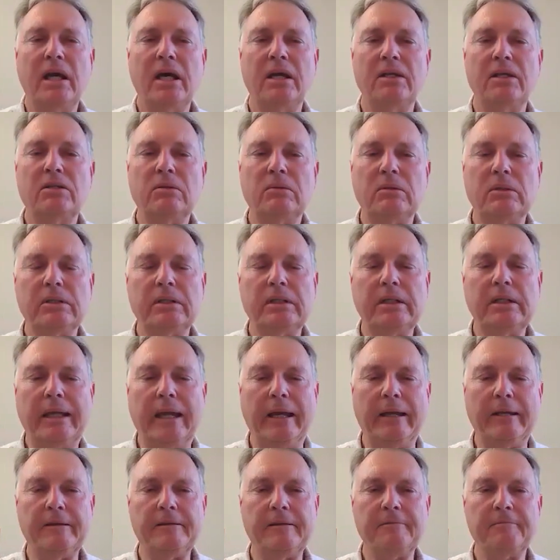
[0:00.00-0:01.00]
toward the
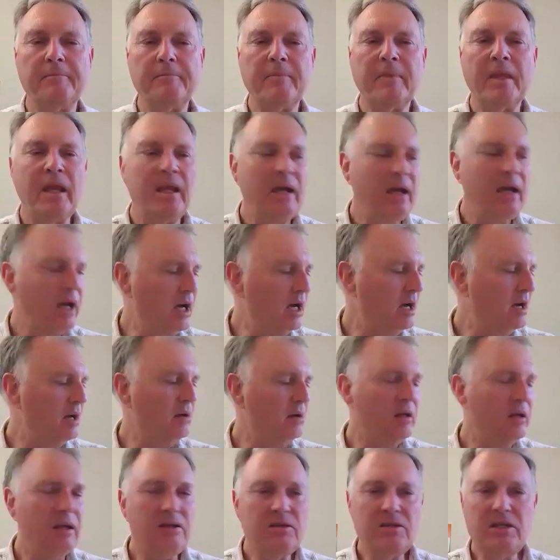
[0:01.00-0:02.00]
end.
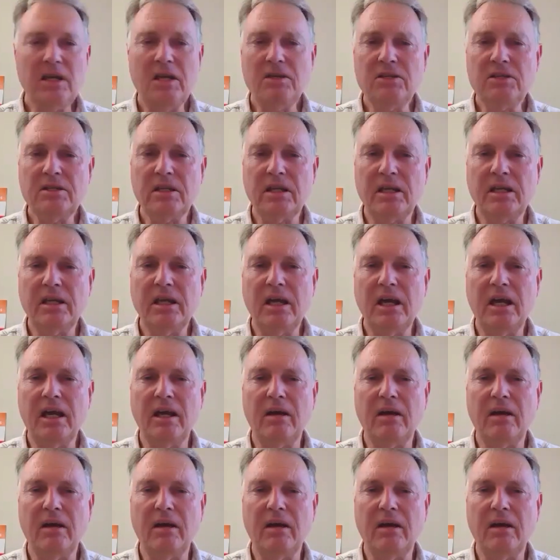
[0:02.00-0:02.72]
Essentially,